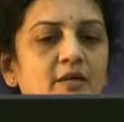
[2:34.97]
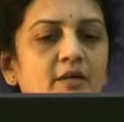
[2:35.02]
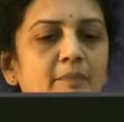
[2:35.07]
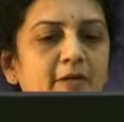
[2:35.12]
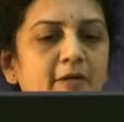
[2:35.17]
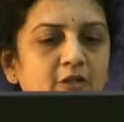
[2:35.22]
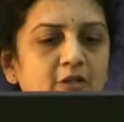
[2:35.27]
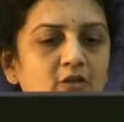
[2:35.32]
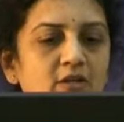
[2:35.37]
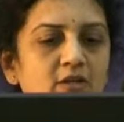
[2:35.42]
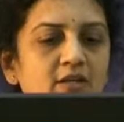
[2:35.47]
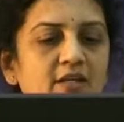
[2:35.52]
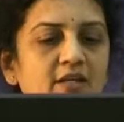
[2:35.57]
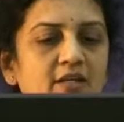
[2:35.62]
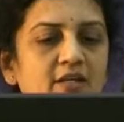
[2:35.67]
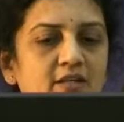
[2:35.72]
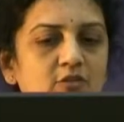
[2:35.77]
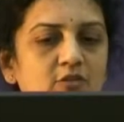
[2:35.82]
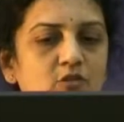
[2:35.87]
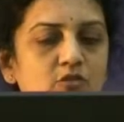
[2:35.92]
particularly
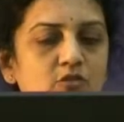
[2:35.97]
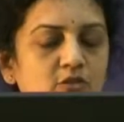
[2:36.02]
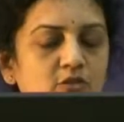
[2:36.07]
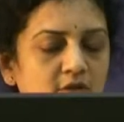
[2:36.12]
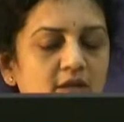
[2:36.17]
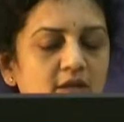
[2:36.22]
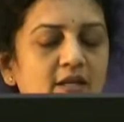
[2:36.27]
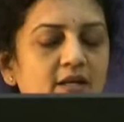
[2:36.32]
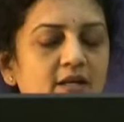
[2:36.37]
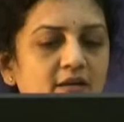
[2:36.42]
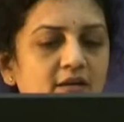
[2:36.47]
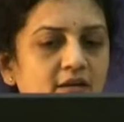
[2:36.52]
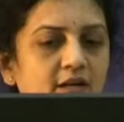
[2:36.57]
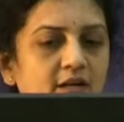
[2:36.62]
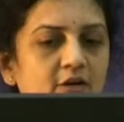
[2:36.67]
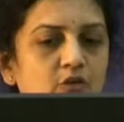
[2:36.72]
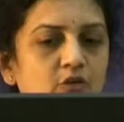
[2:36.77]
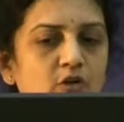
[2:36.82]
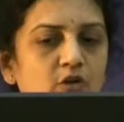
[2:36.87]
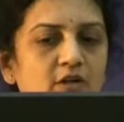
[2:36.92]
in
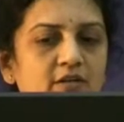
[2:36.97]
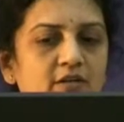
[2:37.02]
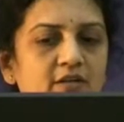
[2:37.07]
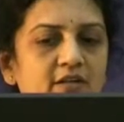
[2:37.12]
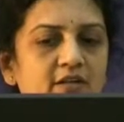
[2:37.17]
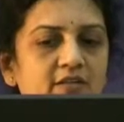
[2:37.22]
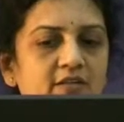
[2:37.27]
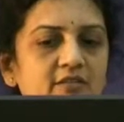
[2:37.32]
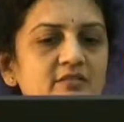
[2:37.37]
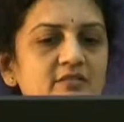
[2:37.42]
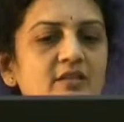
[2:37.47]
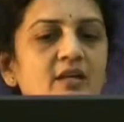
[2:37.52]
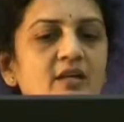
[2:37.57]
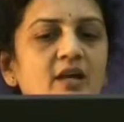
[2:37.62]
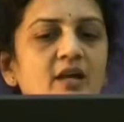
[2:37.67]
aorta arteritis.